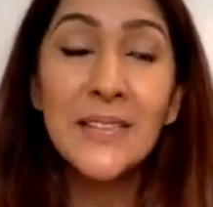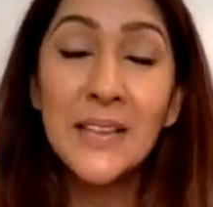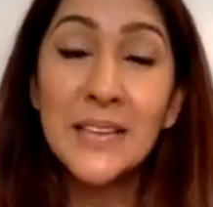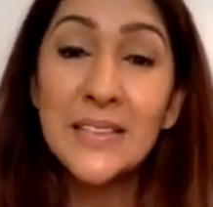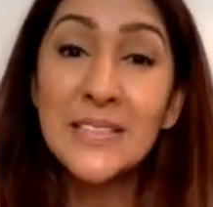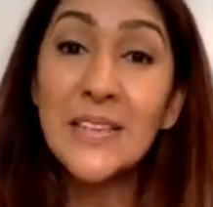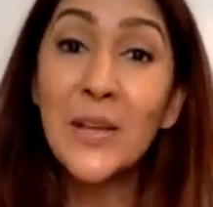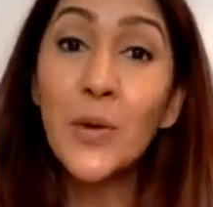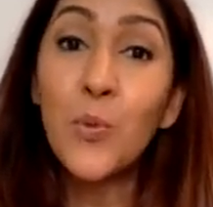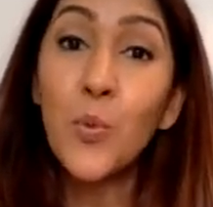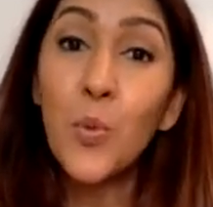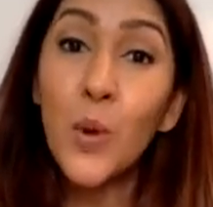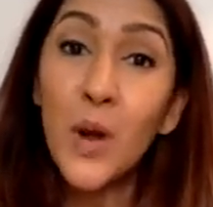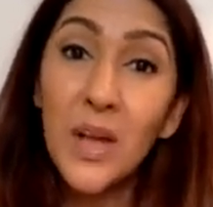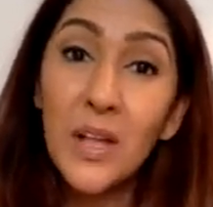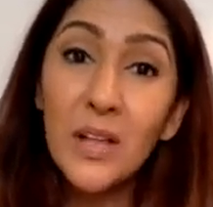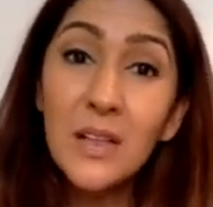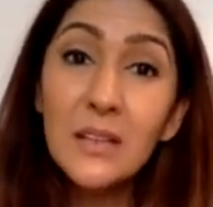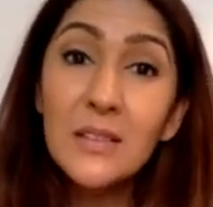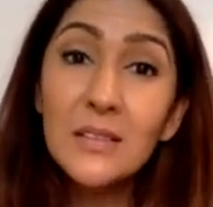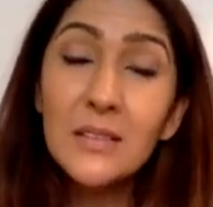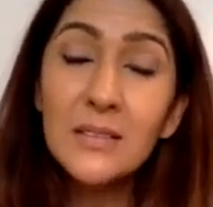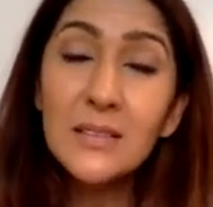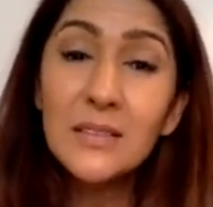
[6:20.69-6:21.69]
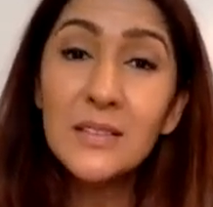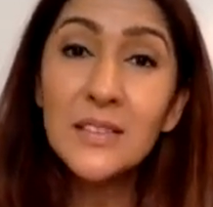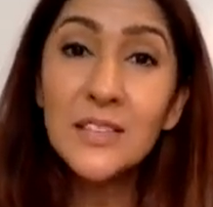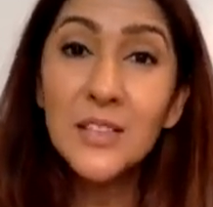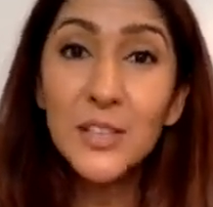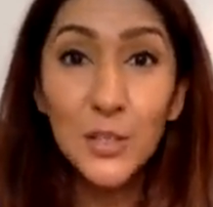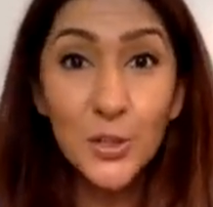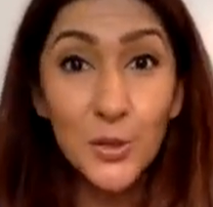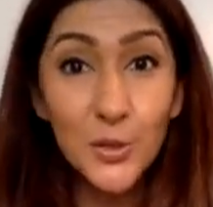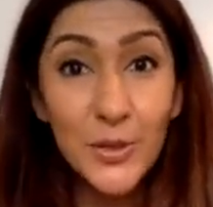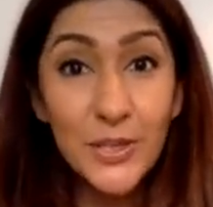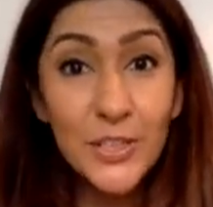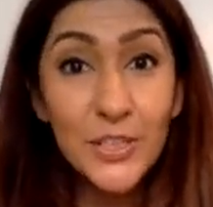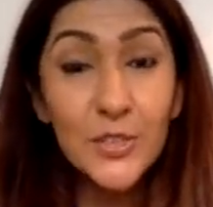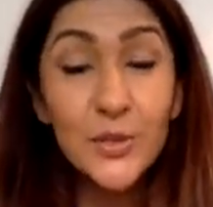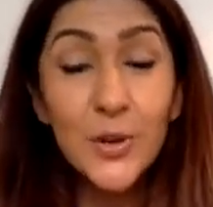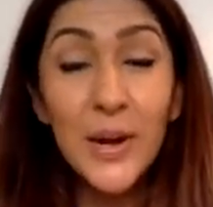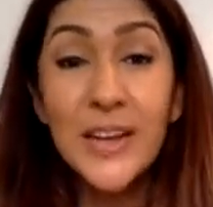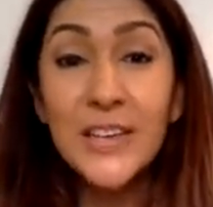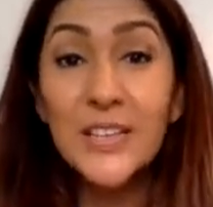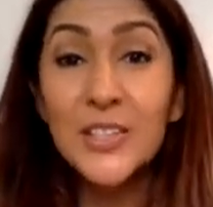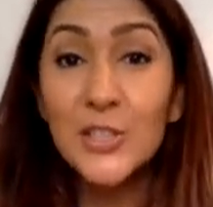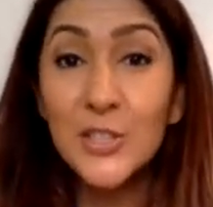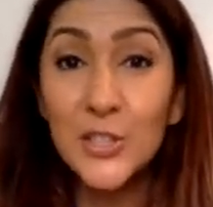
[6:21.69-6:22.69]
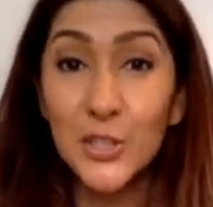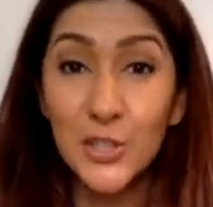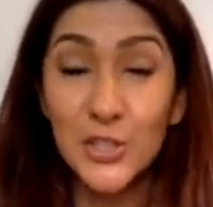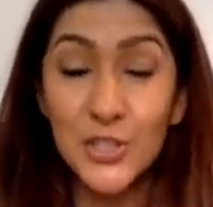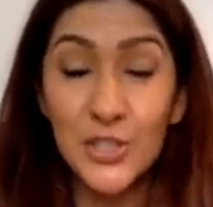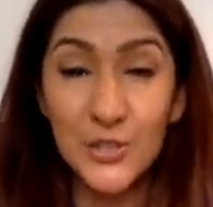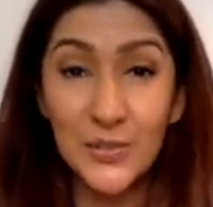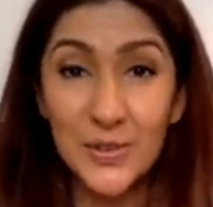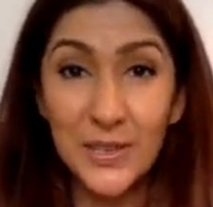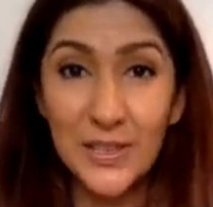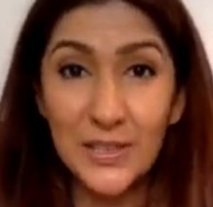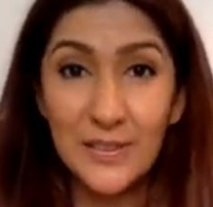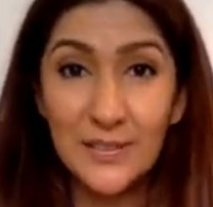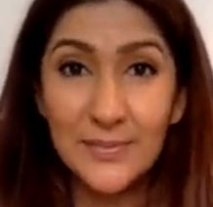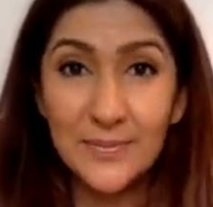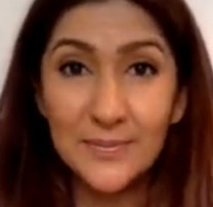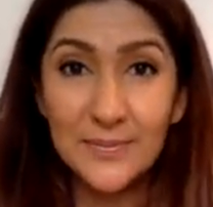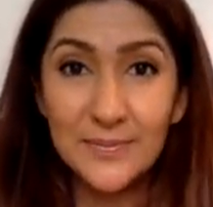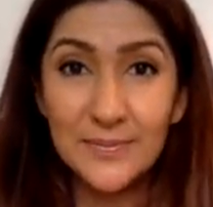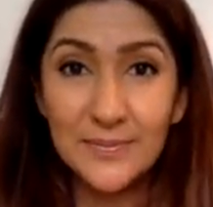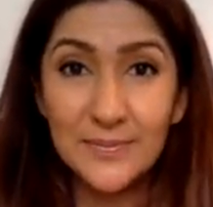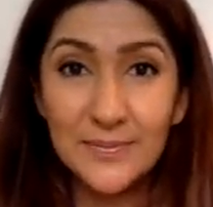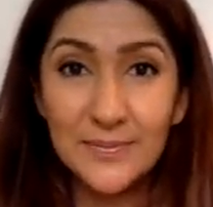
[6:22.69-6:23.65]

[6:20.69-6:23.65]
They say, well, you can try surgery.